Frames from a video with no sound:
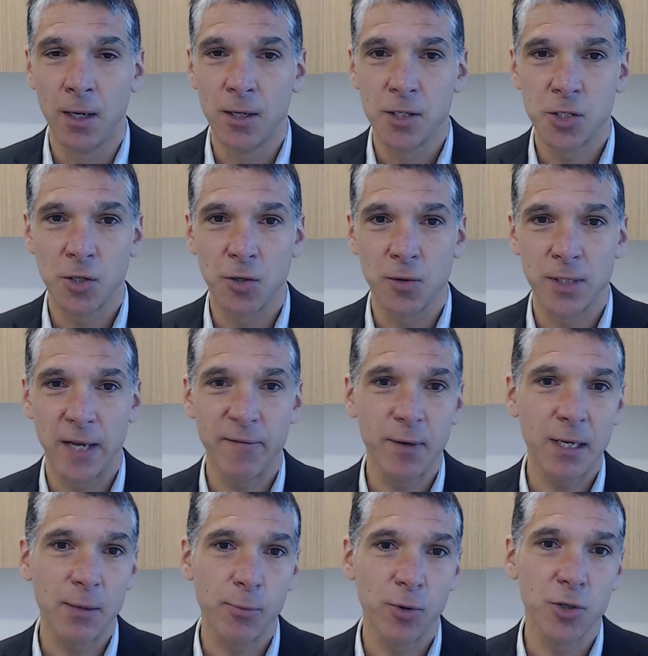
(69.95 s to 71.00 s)
So they've
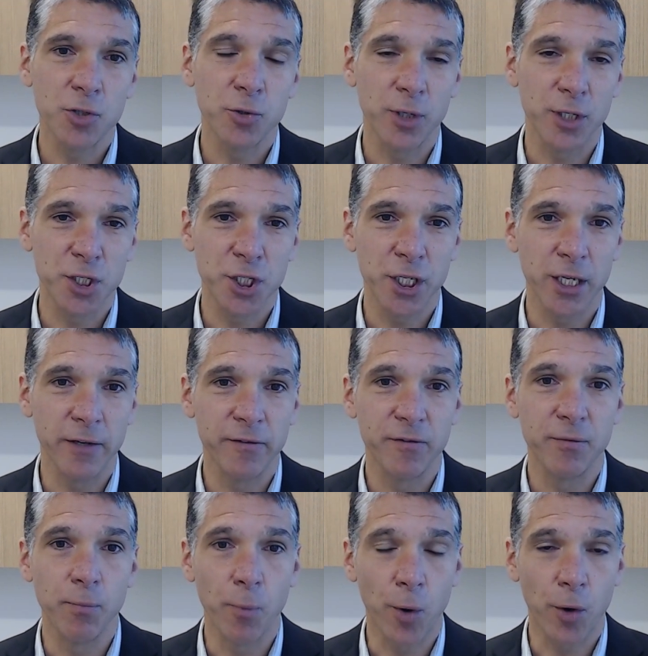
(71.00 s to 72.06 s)
been able to achieve
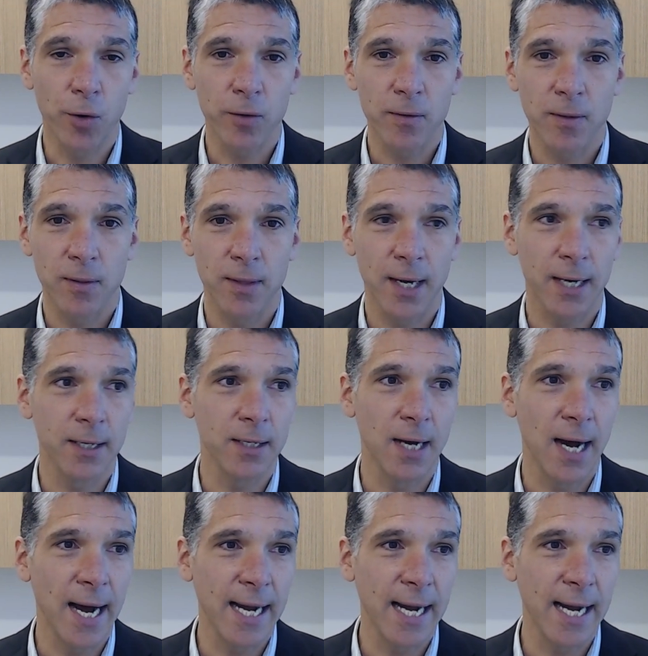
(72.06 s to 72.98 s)
more than